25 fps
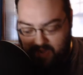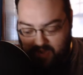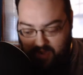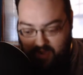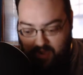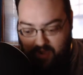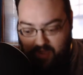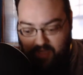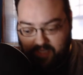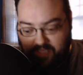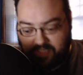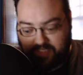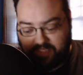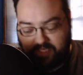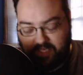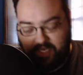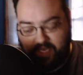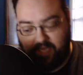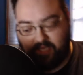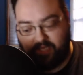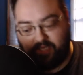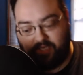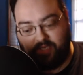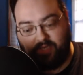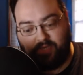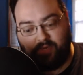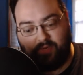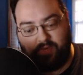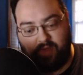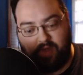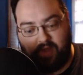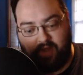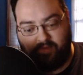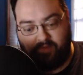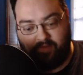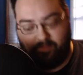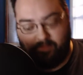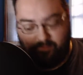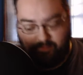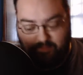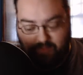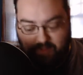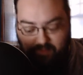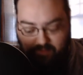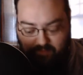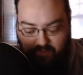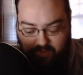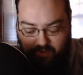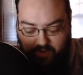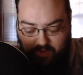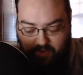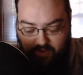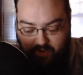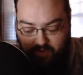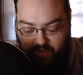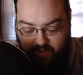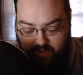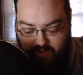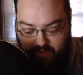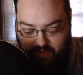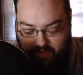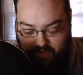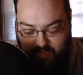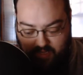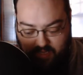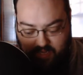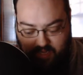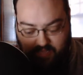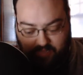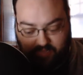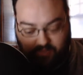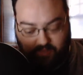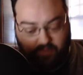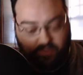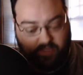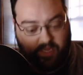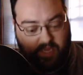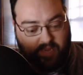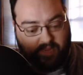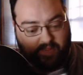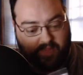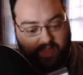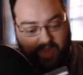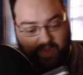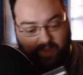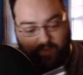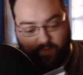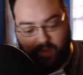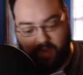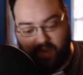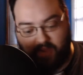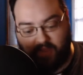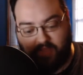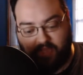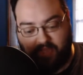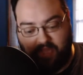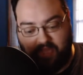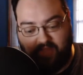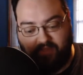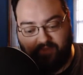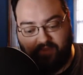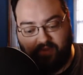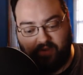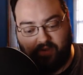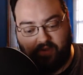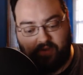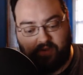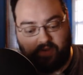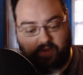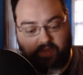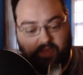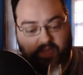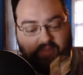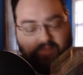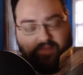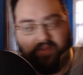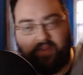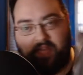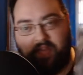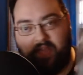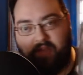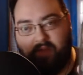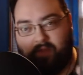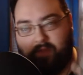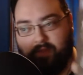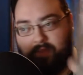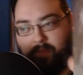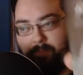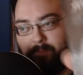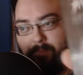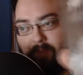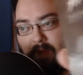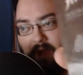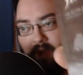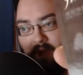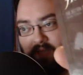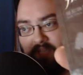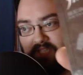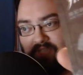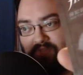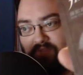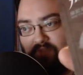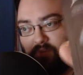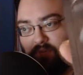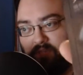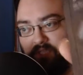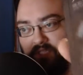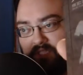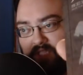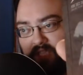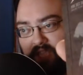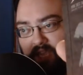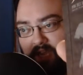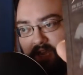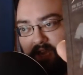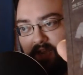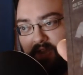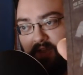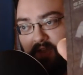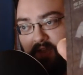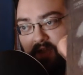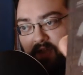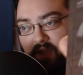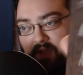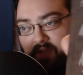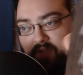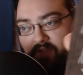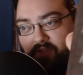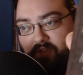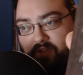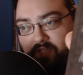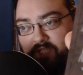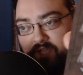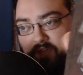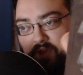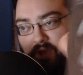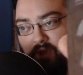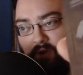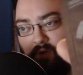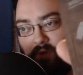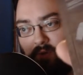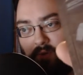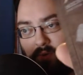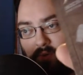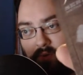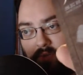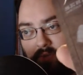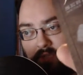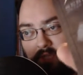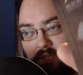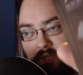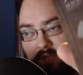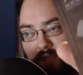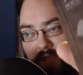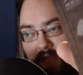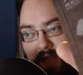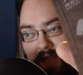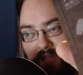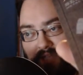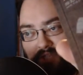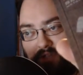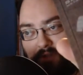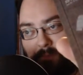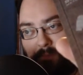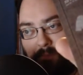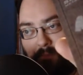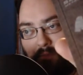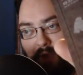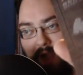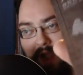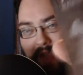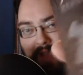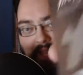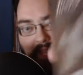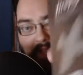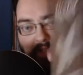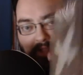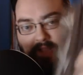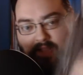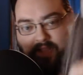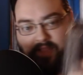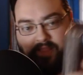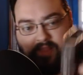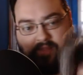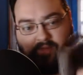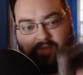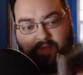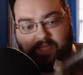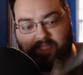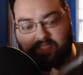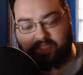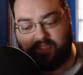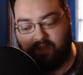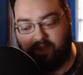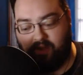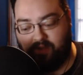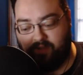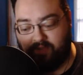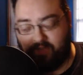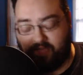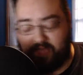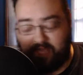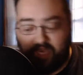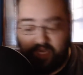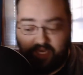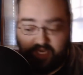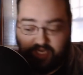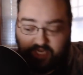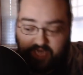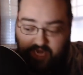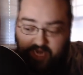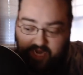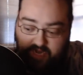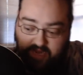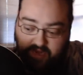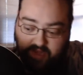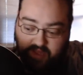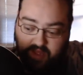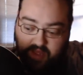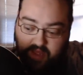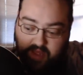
I honestly do not remember it looking that way. Like even here on the box, if you can see it, there's no little extra bracket like there is on the keychain.